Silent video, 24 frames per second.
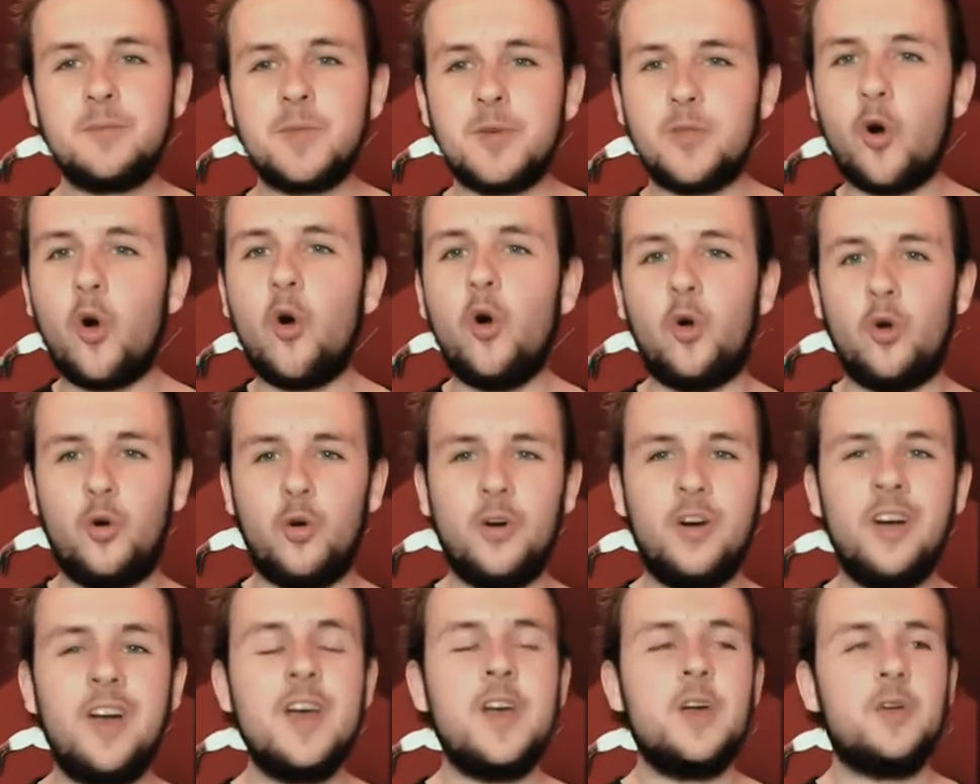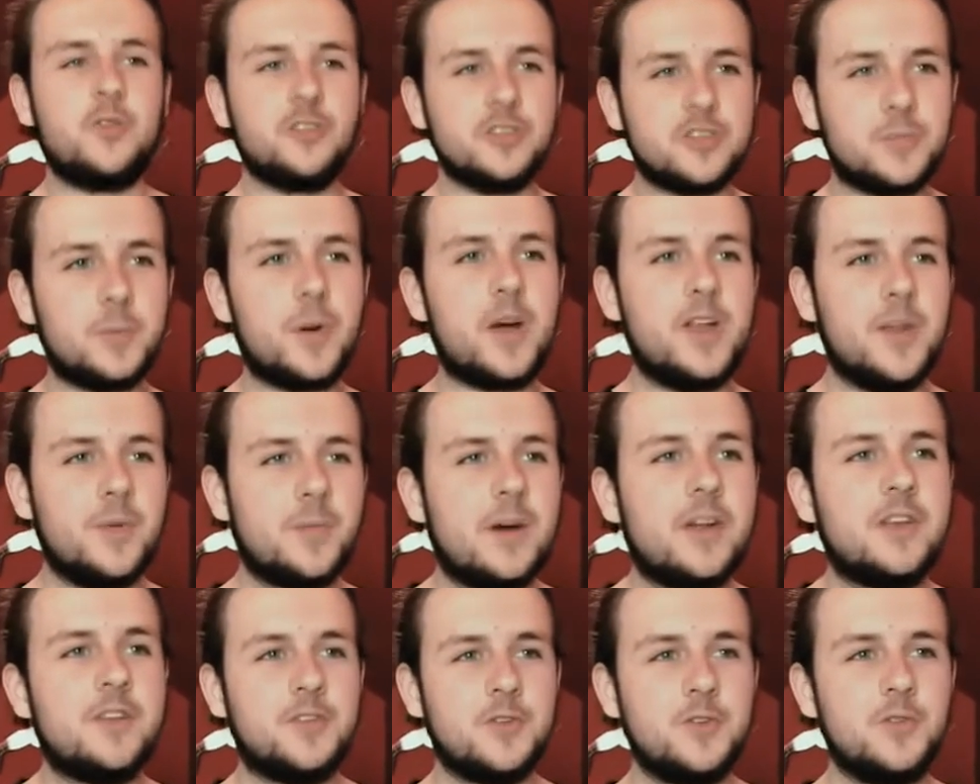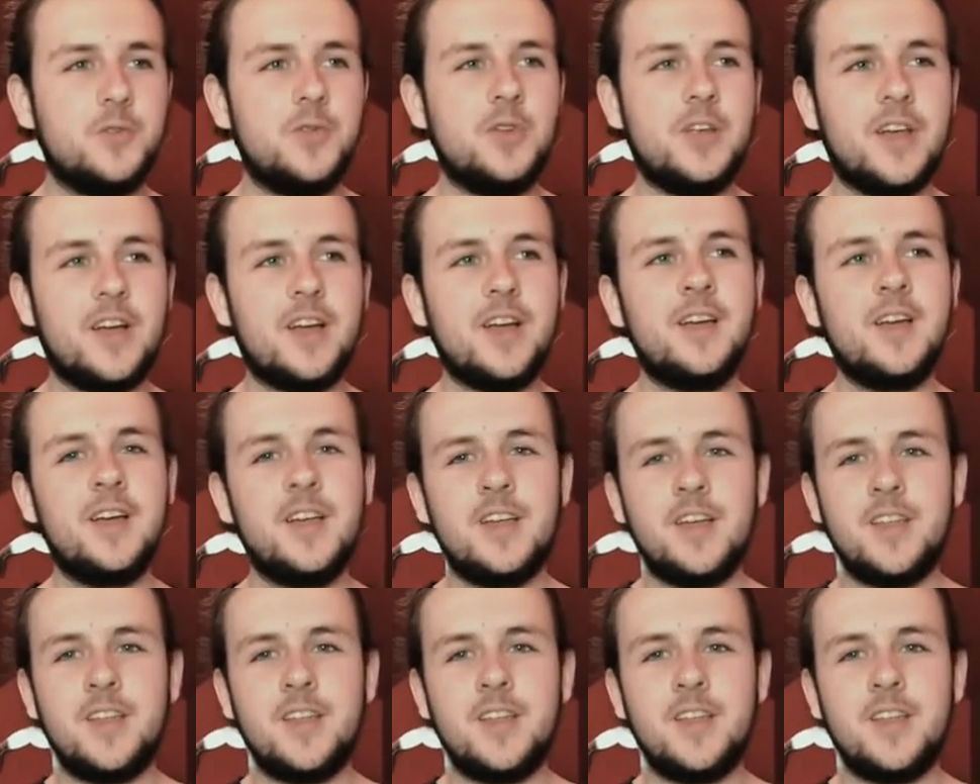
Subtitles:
before was Spider-Man 2, yeah?